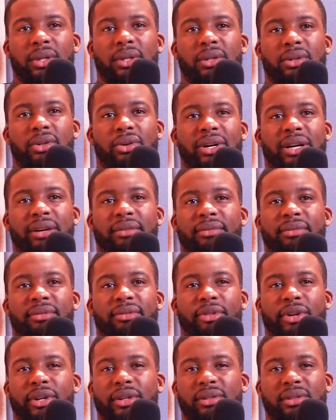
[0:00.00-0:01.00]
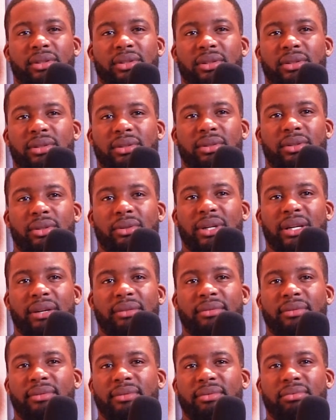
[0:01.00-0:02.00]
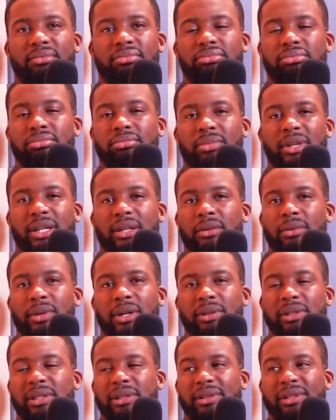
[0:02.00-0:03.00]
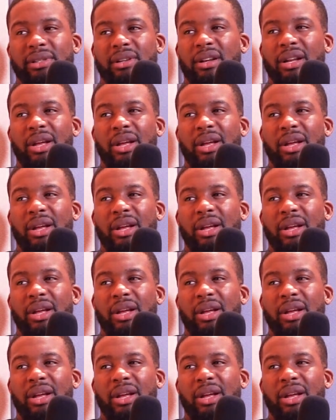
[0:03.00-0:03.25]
Don't have Threads. Don't have. I don't know what else there is.